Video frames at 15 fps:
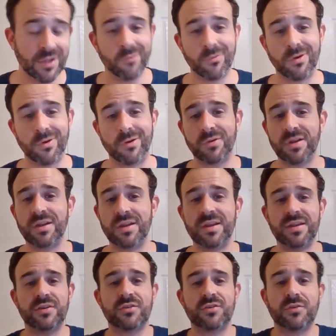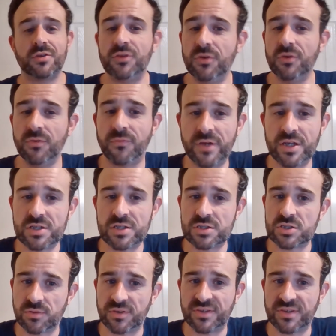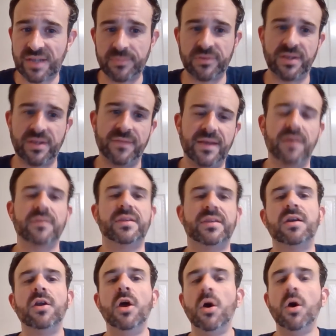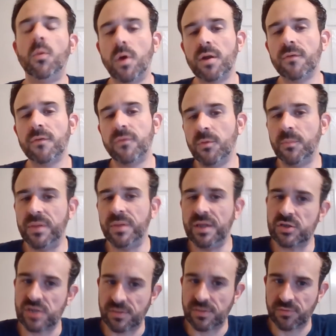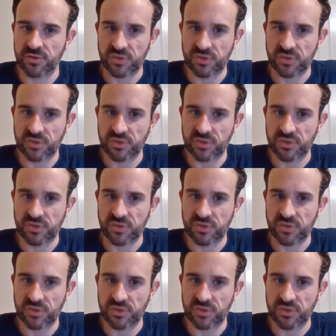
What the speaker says: Well, really, there's only 2 free agent shortstops left out there, one of whom being Trevor